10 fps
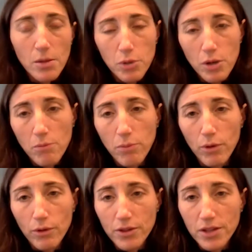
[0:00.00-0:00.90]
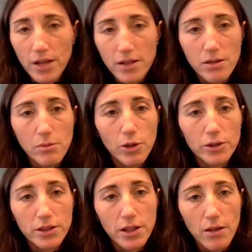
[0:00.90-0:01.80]
putting both sides of the
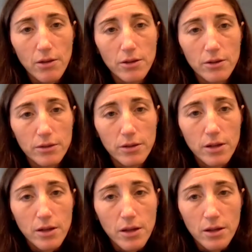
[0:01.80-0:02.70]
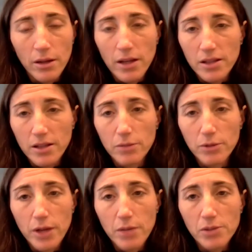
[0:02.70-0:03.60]
ball together in the last couple
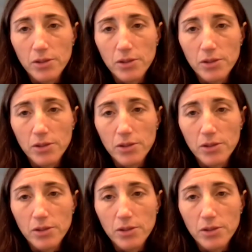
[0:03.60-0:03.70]
of games.